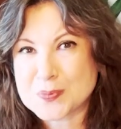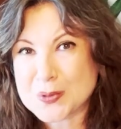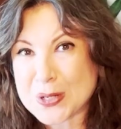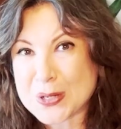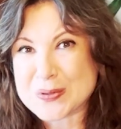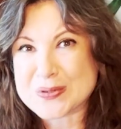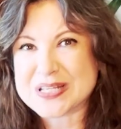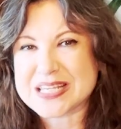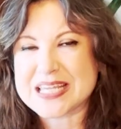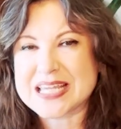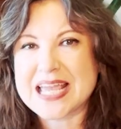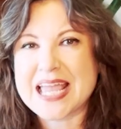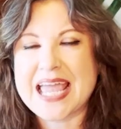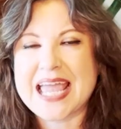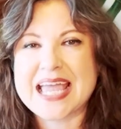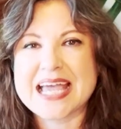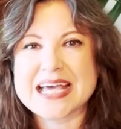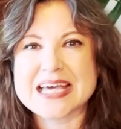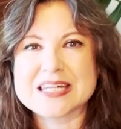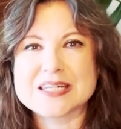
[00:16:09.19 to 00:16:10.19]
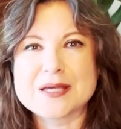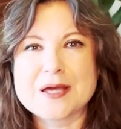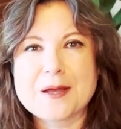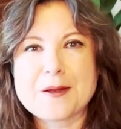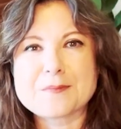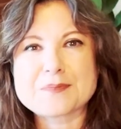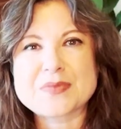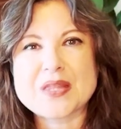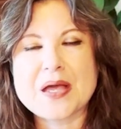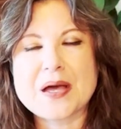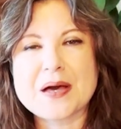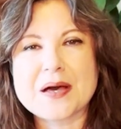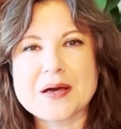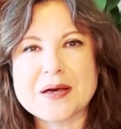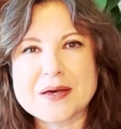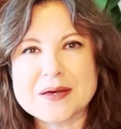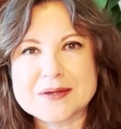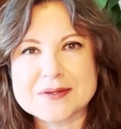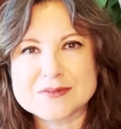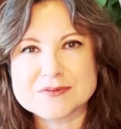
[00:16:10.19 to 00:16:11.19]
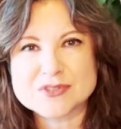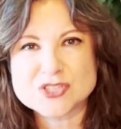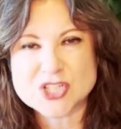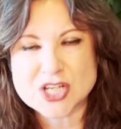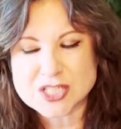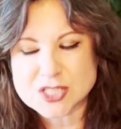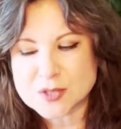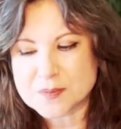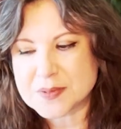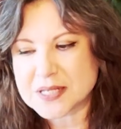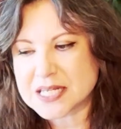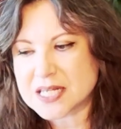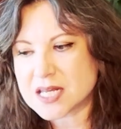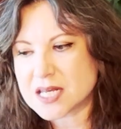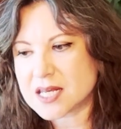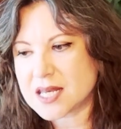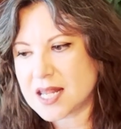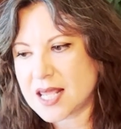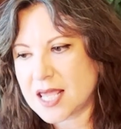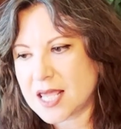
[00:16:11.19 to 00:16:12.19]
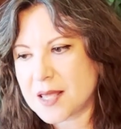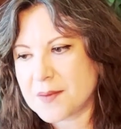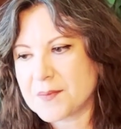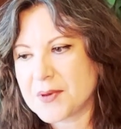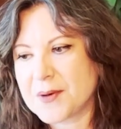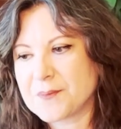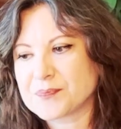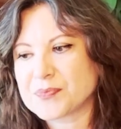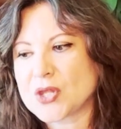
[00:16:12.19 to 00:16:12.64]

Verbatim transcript: Prodie, and a gentleman named